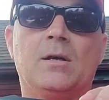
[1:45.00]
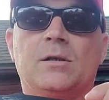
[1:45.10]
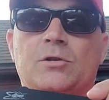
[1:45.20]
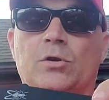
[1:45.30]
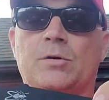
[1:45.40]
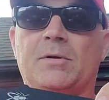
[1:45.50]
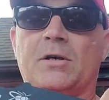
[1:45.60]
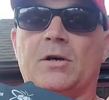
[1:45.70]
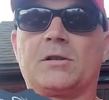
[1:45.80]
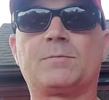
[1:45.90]
so it should be
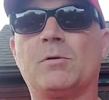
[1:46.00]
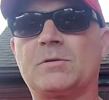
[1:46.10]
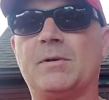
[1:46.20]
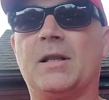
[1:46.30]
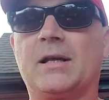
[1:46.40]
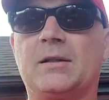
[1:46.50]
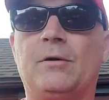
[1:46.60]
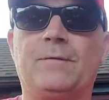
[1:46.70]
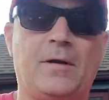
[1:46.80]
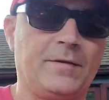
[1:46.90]
good. It's supposed to be like a
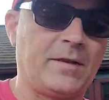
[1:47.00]
little fun